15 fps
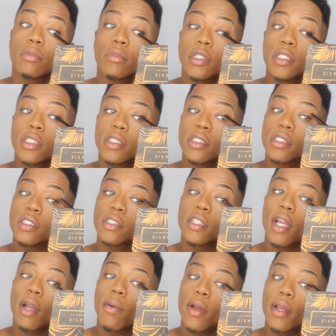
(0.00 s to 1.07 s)
This is just
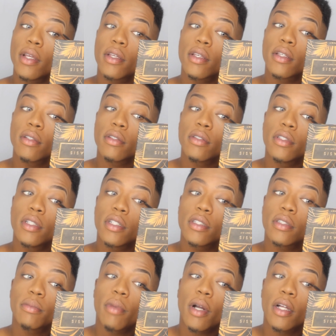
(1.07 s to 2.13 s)
how I look
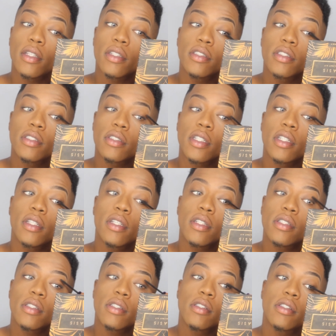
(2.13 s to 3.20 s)
polished in
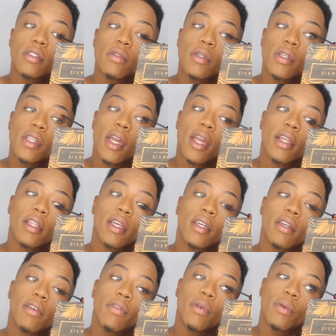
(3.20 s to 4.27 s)
essence. You can highlight
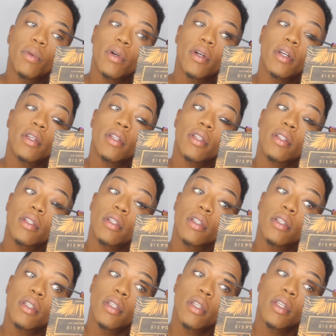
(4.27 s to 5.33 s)
if you want.
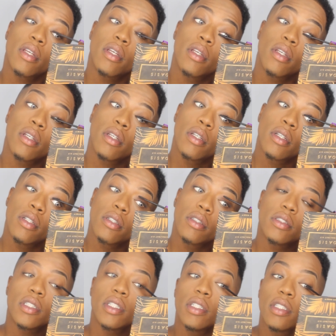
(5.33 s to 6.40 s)

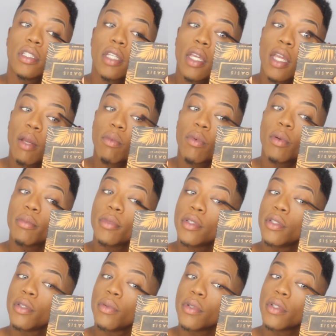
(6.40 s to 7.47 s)
Today I won't be
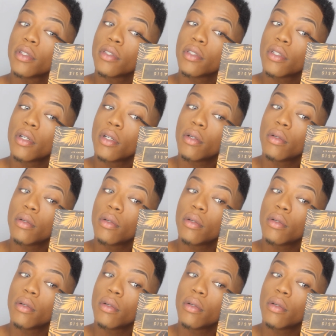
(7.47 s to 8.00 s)
doing so.